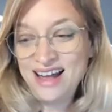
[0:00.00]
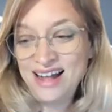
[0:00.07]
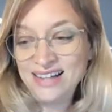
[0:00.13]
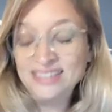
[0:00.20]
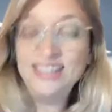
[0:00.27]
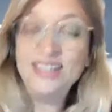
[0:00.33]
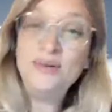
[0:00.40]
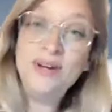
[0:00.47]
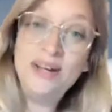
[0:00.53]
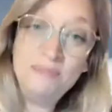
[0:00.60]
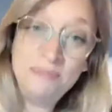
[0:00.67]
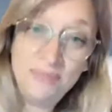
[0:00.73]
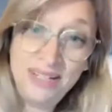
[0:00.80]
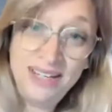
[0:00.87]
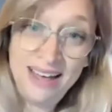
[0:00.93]
tell you what
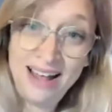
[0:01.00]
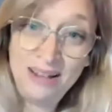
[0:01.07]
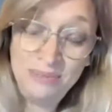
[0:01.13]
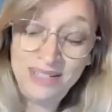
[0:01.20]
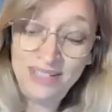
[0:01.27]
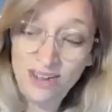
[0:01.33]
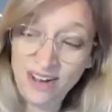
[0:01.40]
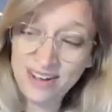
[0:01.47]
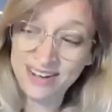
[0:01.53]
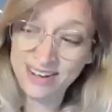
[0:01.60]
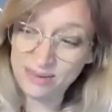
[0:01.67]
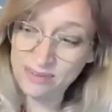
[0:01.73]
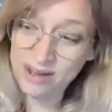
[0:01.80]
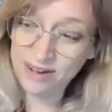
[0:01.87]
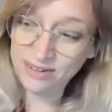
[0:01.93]
I'll be
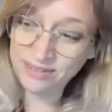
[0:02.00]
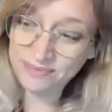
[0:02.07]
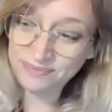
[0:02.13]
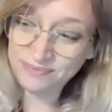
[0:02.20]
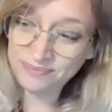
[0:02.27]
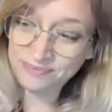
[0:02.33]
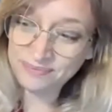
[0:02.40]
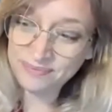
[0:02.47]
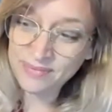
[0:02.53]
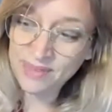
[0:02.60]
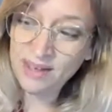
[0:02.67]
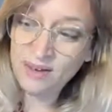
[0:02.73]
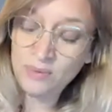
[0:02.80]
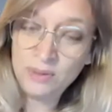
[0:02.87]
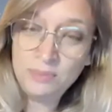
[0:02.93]
talking about.
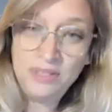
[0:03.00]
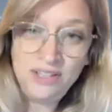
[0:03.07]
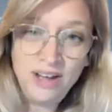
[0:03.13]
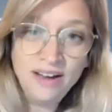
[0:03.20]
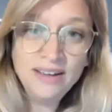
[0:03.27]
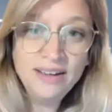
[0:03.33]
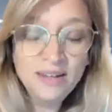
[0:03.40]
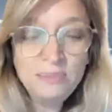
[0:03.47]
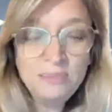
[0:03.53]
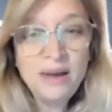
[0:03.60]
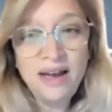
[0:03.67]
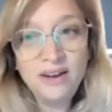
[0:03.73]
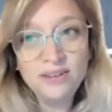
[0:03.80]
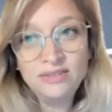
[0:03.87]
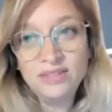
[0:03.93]
We'll be talking
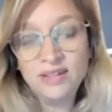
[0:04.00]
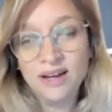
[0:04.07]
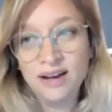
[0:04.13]
about